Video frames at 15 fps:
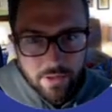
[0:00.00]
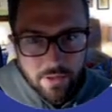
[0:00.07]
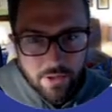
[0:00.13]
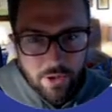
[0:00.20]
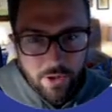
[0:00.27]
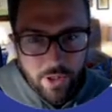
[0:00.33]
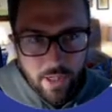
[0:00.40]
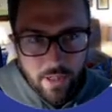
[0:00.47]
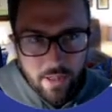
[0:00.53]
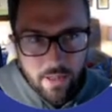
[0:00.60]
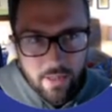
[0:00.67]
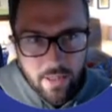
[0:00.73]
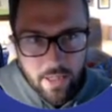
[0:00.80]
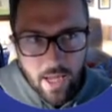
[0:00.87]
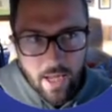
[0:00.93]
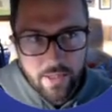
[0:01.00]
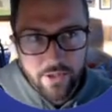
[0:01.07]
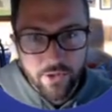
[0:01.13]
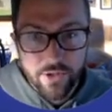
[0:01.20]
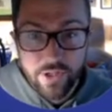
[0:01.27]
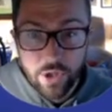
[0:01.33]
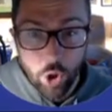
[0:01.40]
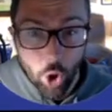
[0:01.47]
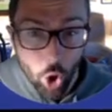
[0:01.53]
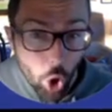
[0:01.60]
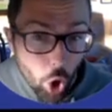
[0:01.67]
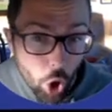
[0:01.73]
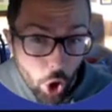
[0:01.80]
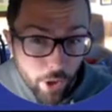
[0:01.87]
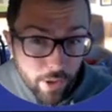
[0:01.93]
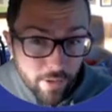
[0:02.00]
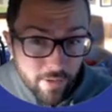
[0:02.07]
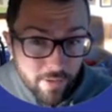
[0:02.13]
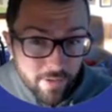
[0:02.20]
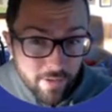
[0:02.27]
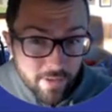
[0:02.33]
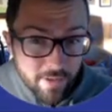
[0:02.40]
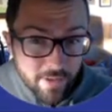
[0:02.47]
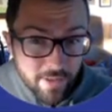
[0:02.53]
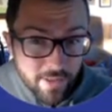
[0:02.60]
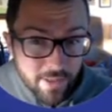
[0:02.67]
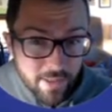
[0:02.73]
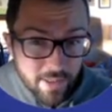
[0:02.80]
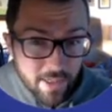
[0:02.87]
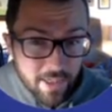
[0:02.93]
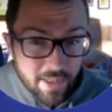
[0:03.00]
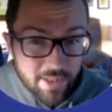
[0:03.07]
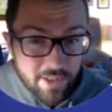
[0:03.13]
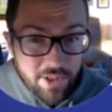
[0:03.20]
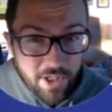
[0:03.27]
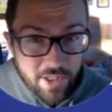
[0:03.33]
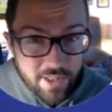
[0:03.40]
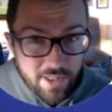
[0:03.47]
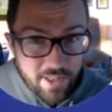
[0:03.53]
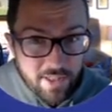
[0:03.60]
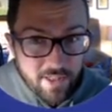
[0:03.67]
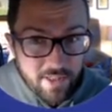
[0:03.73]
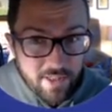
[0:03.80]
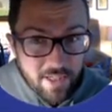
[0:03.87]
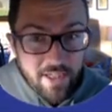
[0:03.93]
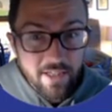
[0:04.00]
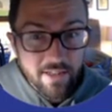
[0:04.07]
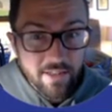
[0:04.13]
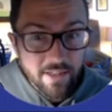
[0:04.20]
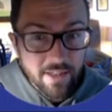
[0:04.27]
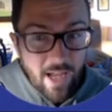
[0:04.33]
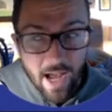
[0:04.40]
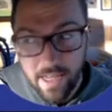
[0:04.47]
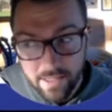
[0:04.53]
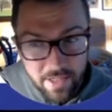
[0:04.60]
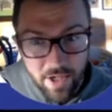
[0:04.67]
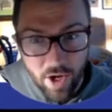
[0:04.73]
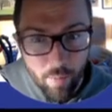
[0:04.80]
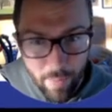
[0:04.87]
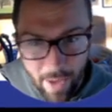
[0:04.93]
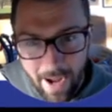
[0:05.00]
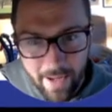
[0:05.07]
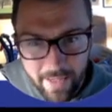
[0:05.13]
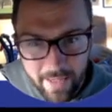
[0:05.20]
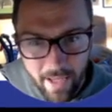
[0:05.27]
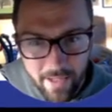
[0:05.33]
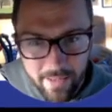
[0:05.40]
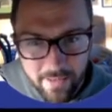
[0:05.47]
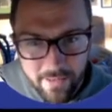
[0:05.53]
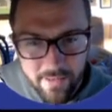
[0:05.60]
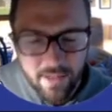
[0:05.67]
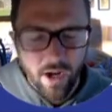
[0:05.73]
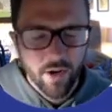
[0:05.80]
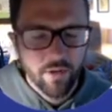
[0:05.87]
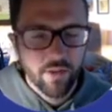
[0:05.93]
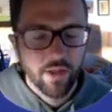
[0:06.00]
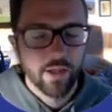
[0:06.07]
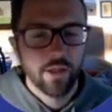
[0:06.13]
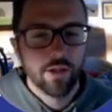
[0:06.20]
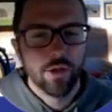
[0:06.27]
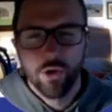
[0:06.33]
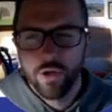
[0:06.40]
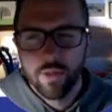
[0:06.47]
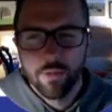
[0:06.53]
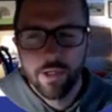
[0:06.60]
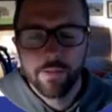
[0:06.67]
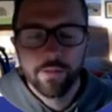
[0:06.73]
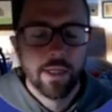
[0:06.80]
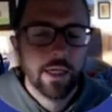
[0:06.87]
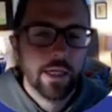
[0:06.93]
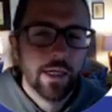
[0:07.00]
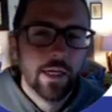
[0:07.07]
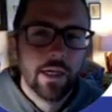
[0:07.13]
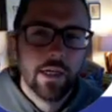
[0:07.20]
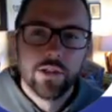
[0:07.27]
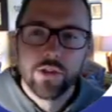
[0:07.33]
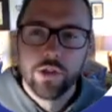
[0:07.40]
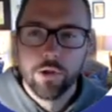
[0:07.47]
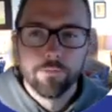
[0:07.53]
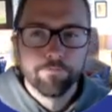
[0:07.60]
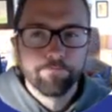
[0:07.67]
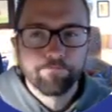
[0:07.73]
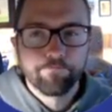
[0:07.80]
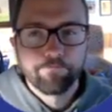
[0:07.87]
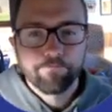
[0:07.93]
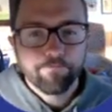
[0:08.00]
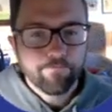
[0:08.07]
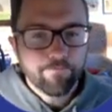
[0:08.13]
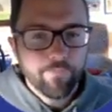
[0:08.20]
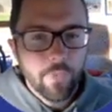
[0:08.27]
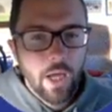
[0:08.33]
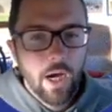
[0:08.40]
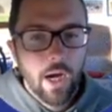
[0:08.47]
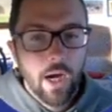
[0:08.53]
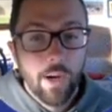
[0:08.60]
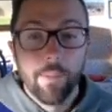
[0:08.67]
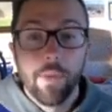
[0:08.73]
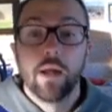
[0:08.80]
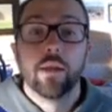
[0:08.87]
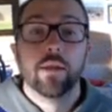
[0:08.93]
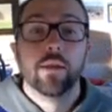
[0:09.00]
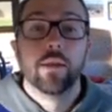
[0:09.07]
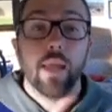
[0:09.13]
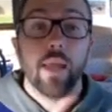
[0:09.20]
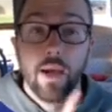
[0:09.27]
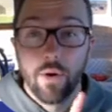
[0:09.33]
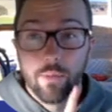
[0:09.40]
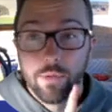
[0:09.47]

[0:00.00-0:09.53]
your cancer isn't gone. It just hasn't come back yet, kind of thing. You know what I mean? So now I